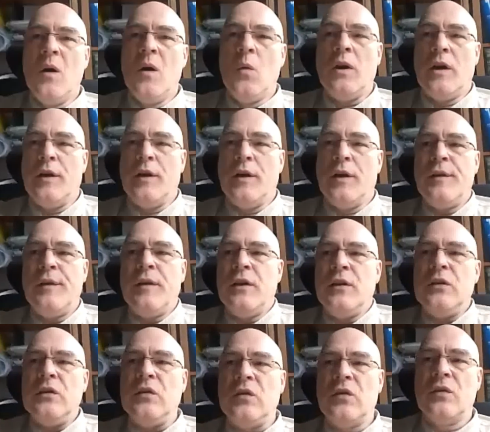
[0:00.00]
I think it
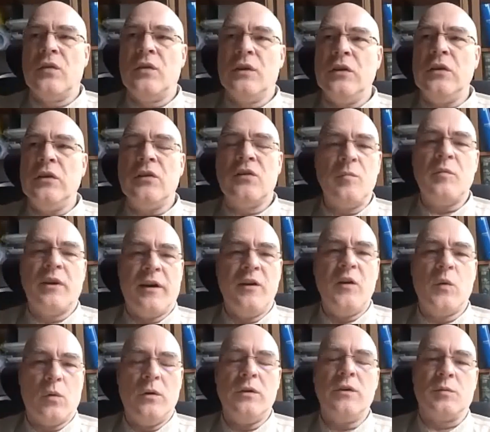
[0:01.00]
is simply
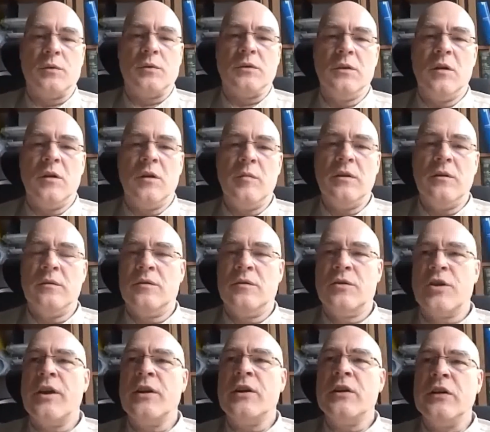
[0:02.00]
unavoidable. I mean,
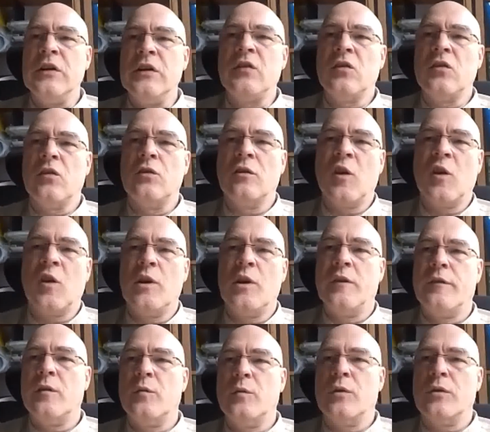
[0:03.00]
China is on a global
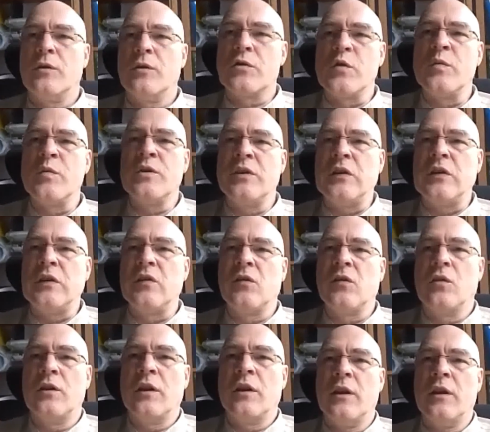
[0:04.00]
level what Germany
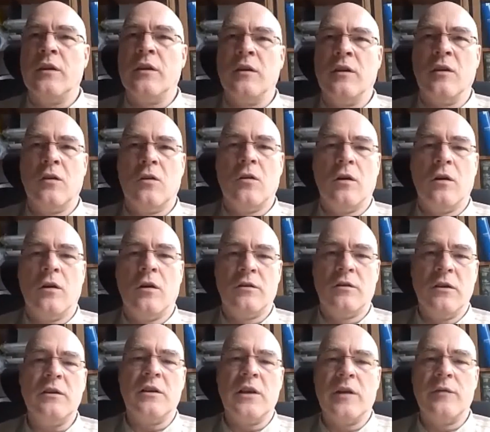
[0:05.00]
is on a
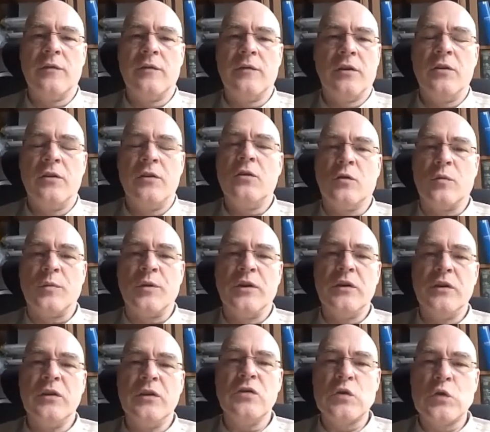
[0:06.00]
continental level in Europe.
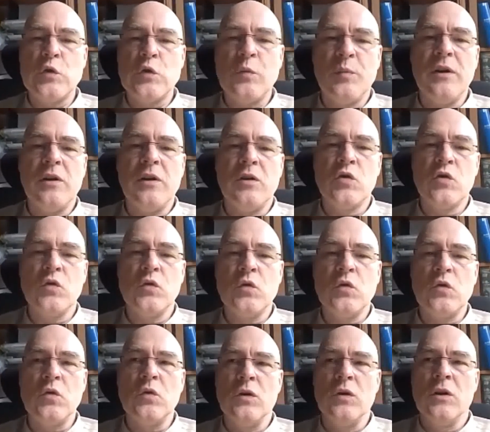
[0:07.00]
It is too big
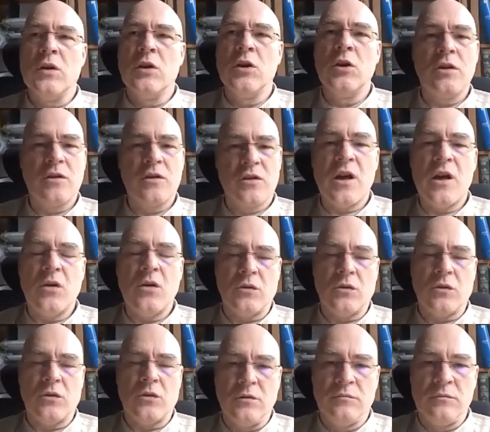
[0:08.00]
to not
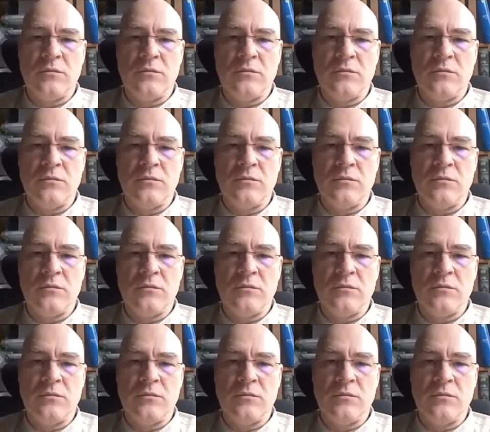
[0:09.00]
count.